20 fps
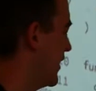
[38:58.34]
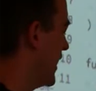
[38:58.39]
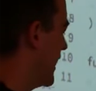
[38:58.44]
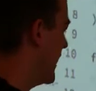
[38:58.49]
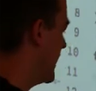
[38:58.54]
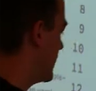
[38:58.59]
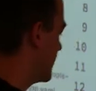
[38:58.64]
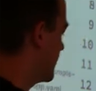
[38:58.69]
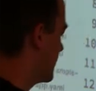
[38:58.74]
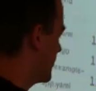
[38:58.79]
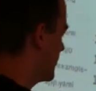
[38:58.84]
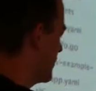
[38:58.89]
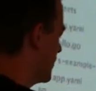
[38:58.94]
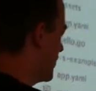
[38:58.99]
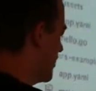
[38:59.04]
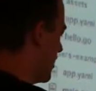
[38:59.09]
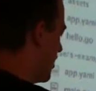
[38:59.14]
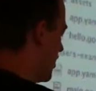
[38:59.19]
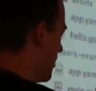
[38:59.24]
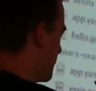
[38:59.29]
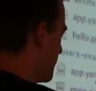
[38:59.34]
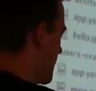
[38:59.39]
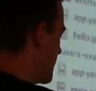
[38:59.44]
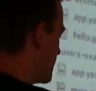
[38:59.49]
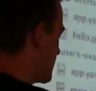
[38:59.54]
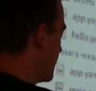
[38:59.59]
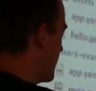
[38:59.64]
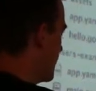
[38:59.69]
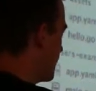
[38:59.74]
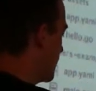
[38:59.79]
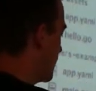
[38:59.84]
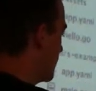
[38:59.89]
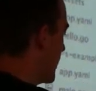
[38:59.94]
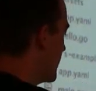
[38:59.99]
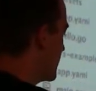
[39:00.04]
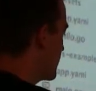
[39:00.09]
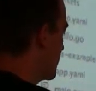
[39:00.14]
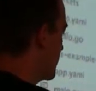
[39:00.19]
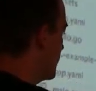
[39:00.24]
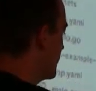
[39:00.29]
it's a piece of
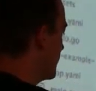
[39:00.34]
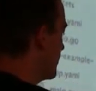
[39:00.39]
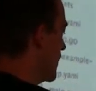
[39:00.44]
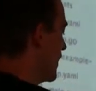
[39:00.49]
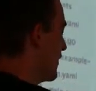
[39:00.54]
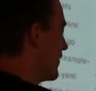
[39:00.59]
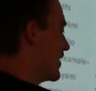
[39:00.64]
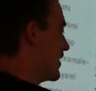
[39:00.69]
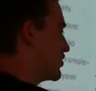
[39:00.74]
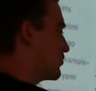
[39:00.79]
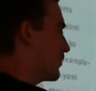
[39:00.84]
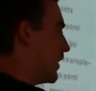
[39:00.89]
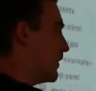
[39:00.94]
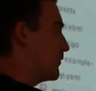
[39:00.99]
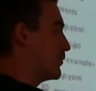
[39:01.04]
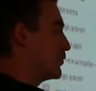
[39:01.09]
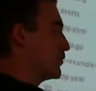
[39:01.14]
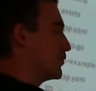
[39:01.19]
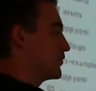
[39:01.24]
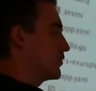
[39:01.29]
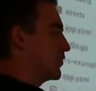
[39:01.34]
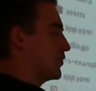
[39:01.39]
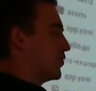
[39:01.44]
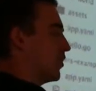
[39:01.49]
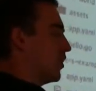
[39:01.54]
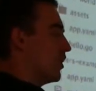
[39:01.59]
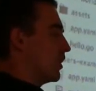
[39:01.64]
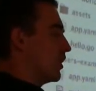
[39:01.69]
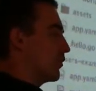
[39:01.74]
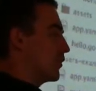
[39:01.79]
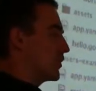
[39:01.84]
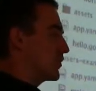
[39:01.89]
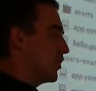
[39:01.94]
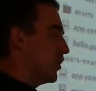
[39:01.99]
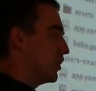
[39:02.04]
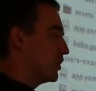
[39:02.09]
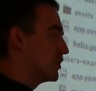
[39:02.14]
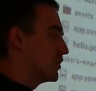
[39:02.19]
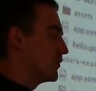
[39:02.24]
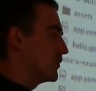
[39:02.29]
information that travels along with
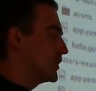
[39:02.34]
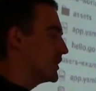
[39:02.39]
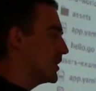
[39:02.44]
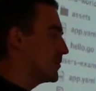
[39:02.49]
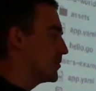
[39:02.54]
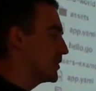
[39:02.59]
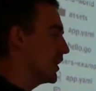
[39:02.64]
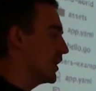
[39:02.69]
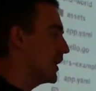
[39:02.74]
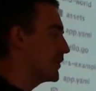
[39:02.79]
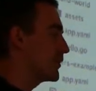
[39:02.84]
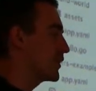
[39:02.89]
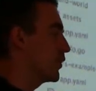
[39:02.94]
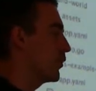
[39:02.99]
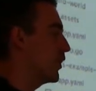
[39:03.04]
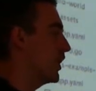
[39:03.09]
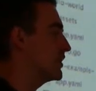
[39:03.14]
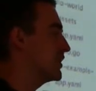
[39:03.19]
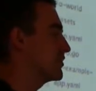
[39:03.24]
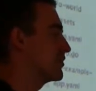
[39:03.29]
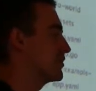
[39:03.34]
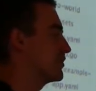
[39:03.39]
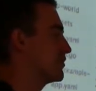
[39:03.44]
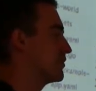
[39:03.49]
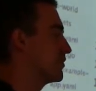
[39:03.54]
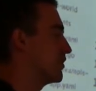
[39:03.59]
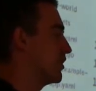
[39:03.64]
all of the API requests.